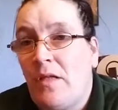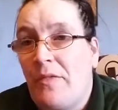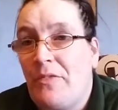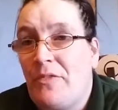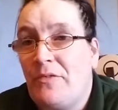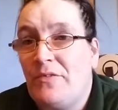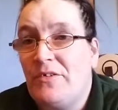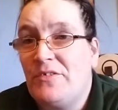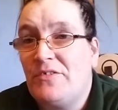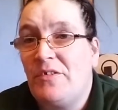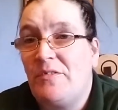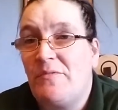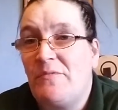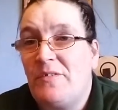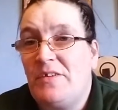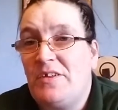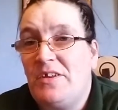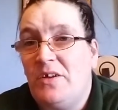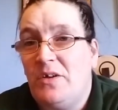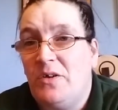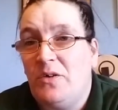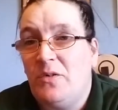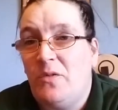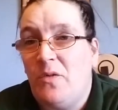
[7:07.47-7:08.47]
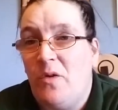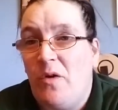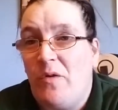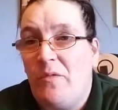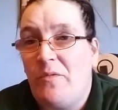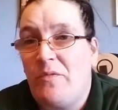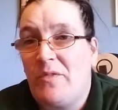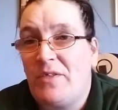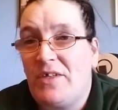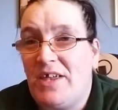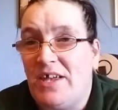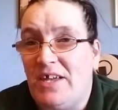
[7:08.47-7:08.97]
There is that video
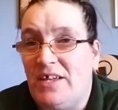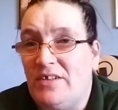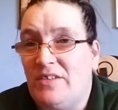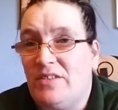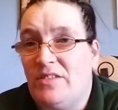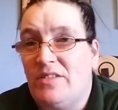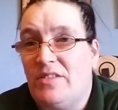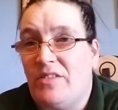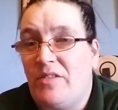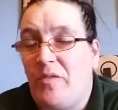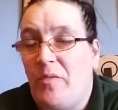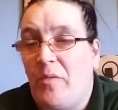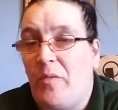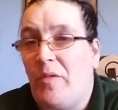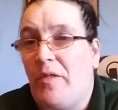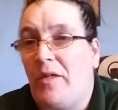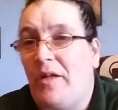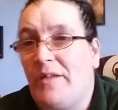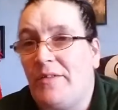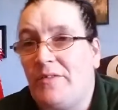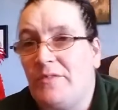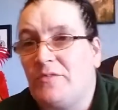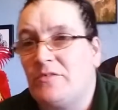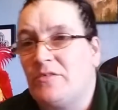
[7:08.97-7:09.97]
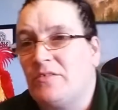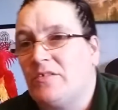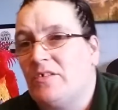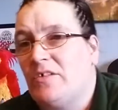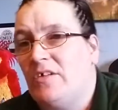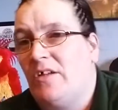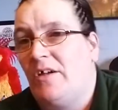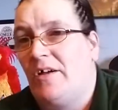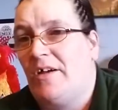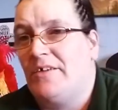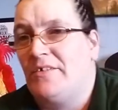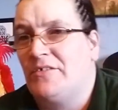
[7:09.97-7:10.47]
of the kitten, like the
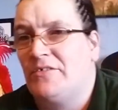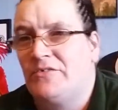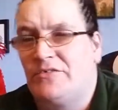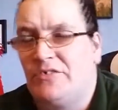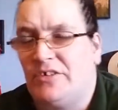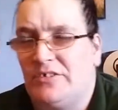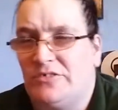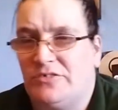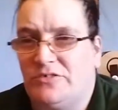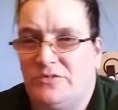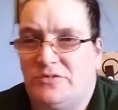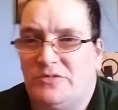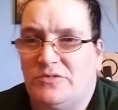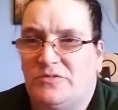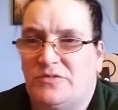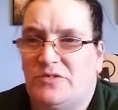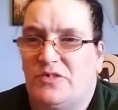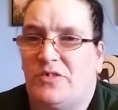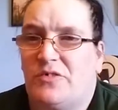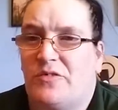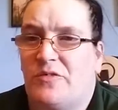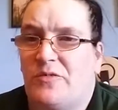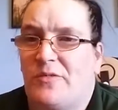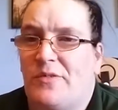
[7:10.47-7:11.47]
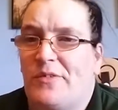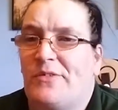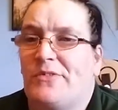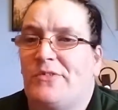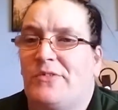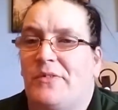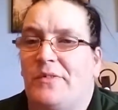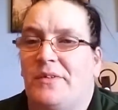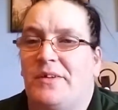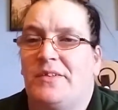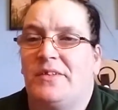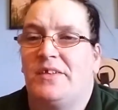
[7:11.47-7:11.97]
guy who's like doing photography or
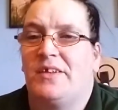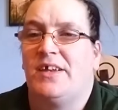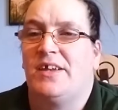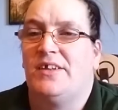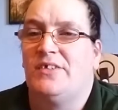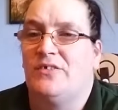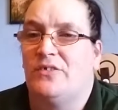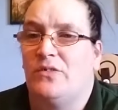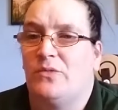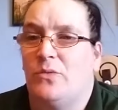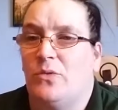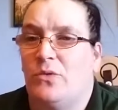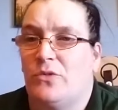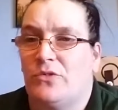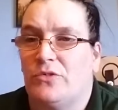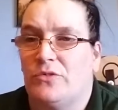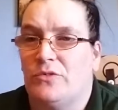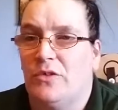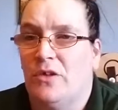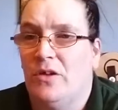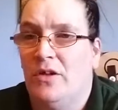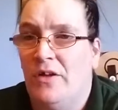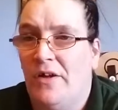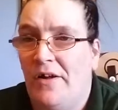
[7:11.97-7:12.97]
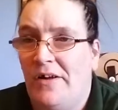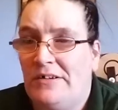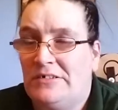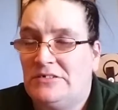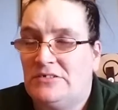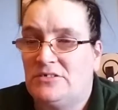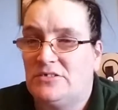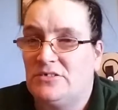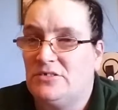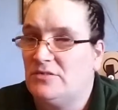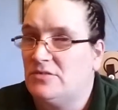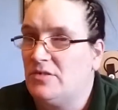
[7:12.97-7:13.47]
something, and the kitten just walks and
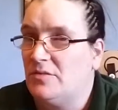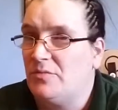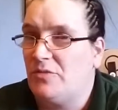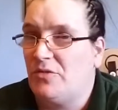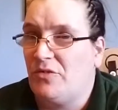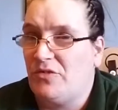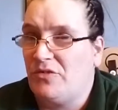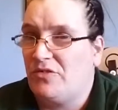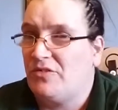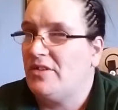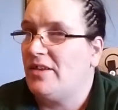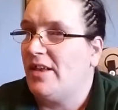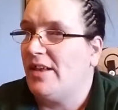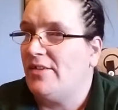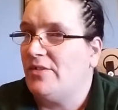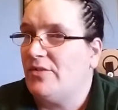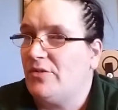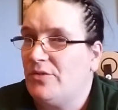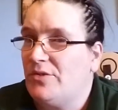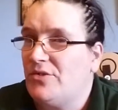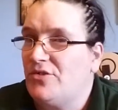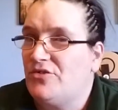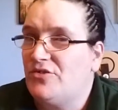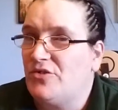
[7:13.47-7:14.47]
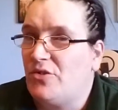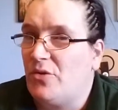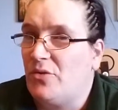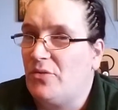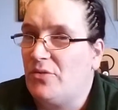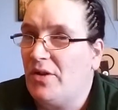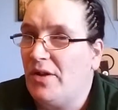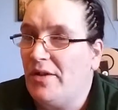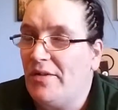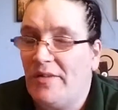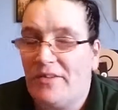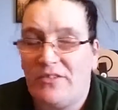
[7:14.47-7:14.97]
comes and stands on his
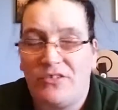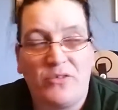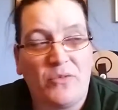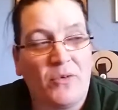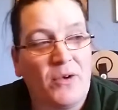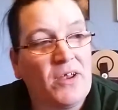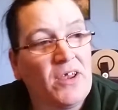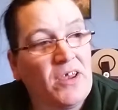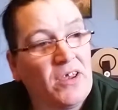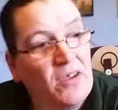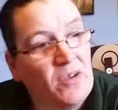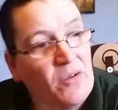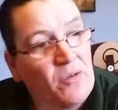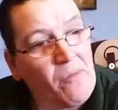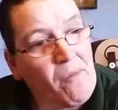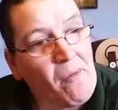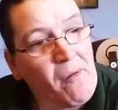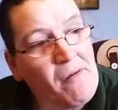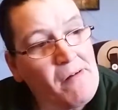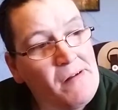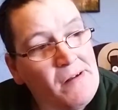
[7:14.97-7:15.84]
shoulder. That's quite cute.